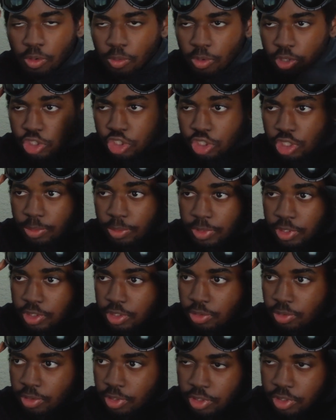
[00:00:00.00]
what should I be
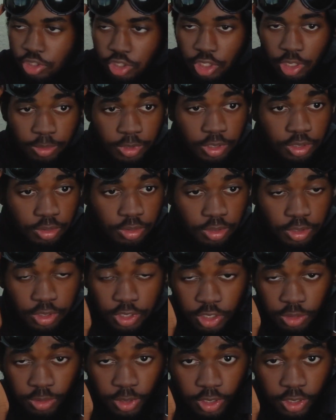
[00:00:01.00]
doing? Should I be doing
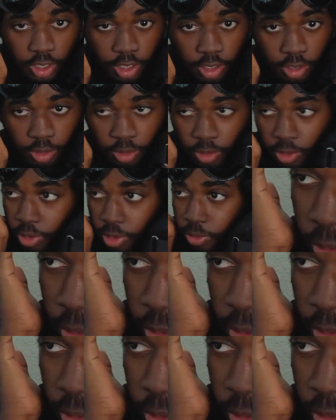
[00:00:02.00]
this right now, or